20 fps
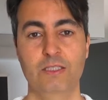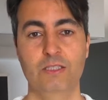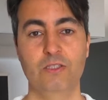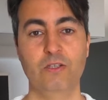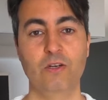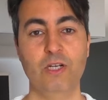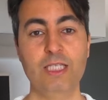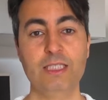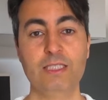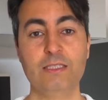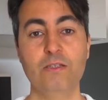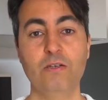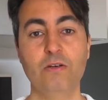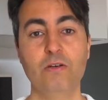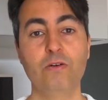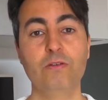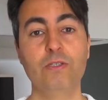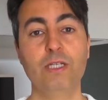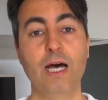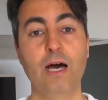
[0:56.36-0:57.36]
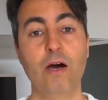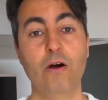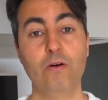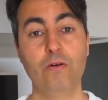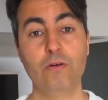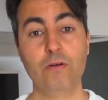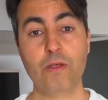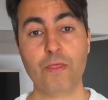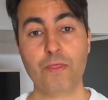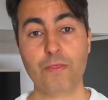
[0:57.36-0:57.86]
So let's go
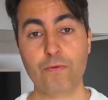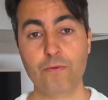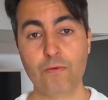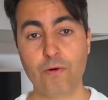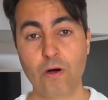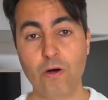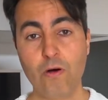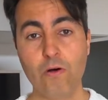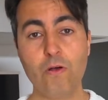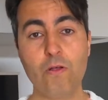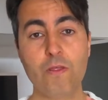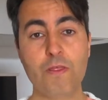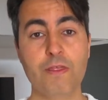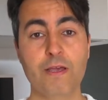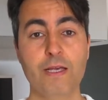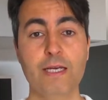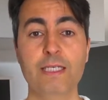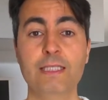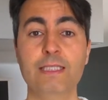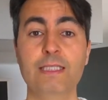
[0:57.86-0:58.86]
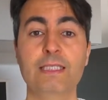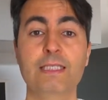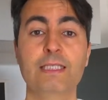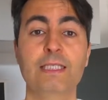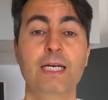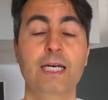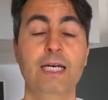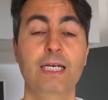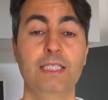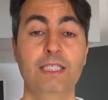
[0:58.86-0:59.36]
now through all these
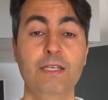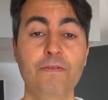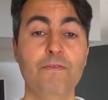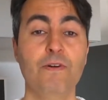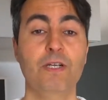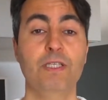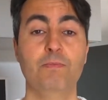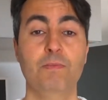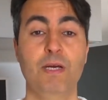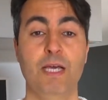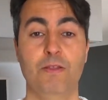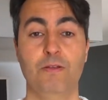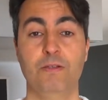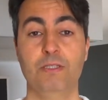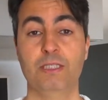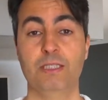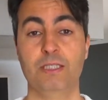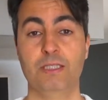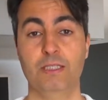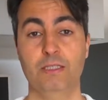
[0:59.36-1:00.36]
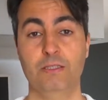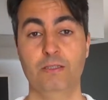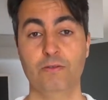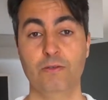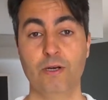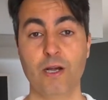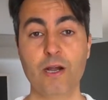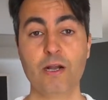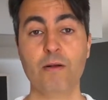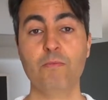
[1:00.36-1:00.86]
different methods
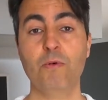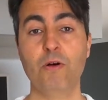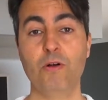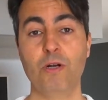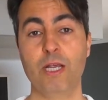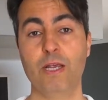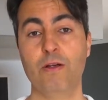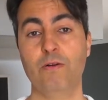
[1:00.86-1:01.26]
to earn money